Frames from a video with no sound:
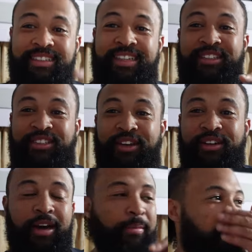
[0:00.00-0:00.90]
he did
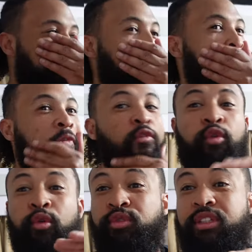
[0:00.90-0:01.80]
turn up
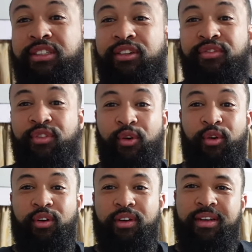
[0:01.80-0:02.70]

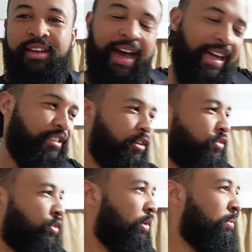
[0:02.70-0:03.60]
3:45. Hats
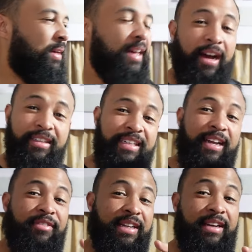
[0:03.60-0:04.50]
off to him. I didn't
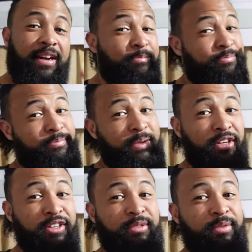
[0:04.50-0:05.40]
have any, I'll be honest